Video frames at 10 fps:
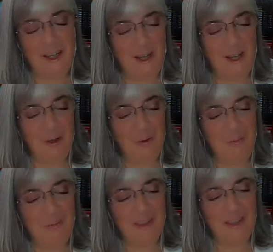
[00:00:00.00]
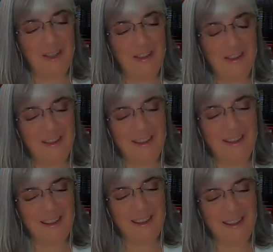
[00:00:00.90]

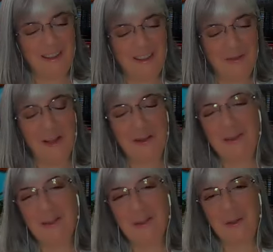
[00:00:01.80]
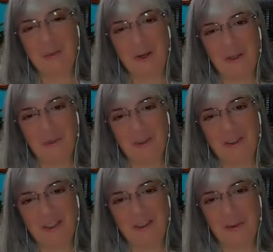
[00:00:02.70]
The 5s didn't surprise me,
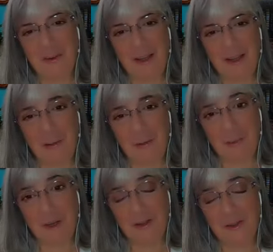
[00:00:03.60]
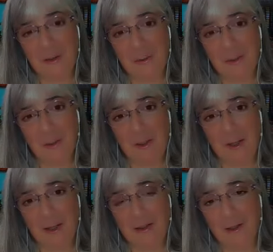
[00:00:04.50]
right? Because we like information and we
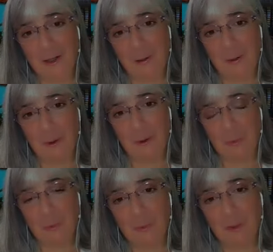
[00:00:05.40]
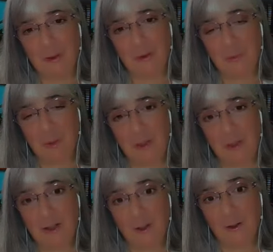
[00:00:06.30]
like it on our terms without somebody
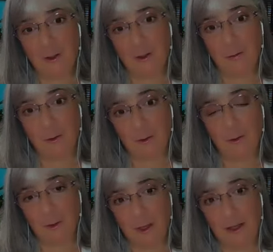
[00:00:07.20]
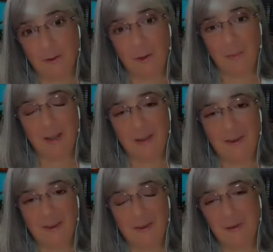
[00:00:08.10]
knocking on our front door to ask about it.
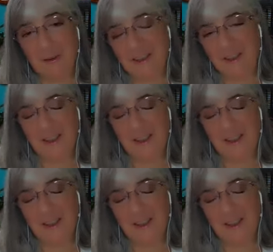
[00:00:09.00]
So,